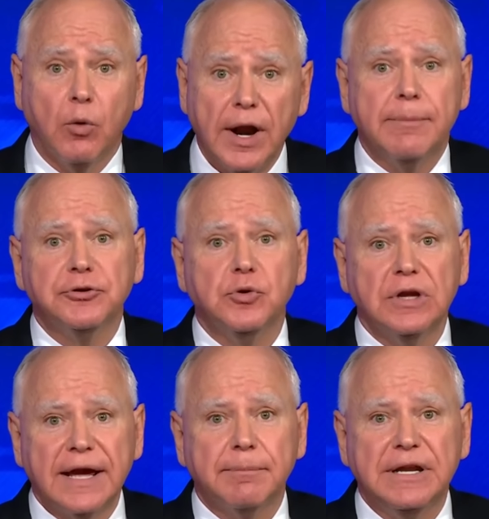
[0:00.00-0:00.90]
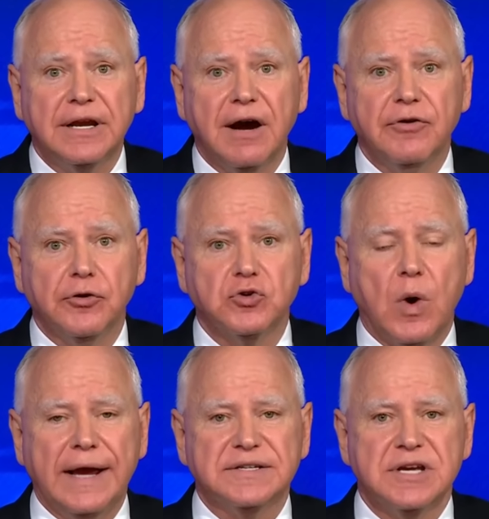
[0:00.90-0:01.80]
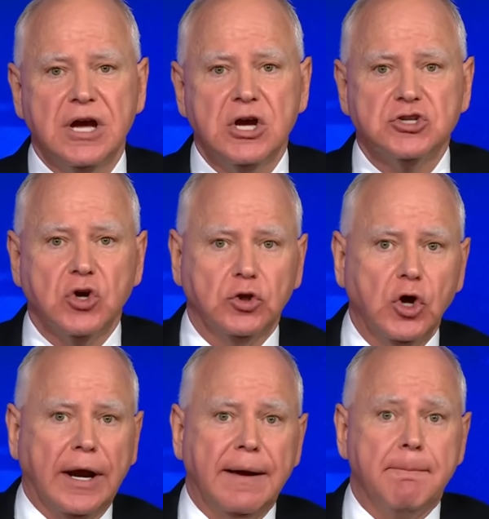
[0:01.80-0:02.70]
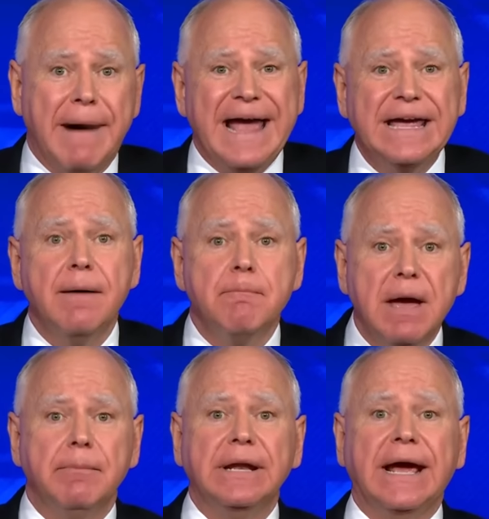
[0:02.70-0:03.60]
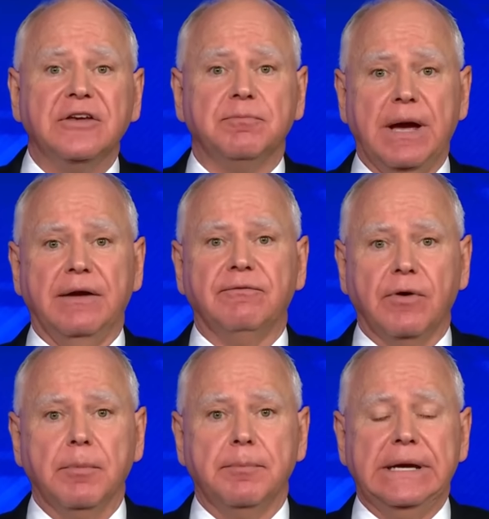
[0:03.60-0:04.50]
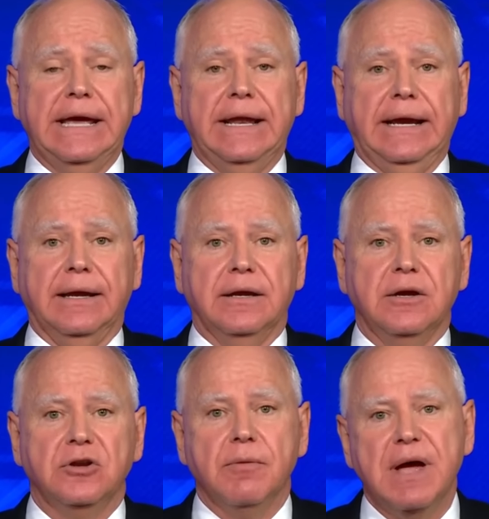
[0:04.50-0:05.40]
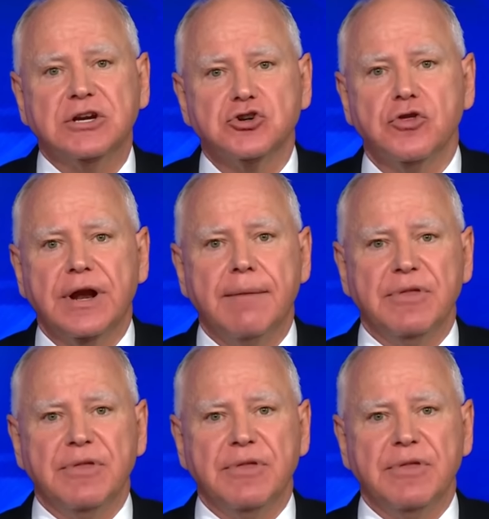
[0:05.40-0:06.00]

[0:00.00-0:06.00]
were able to elect me to governor twice. So look, my commitment has been from the beginning to make sure that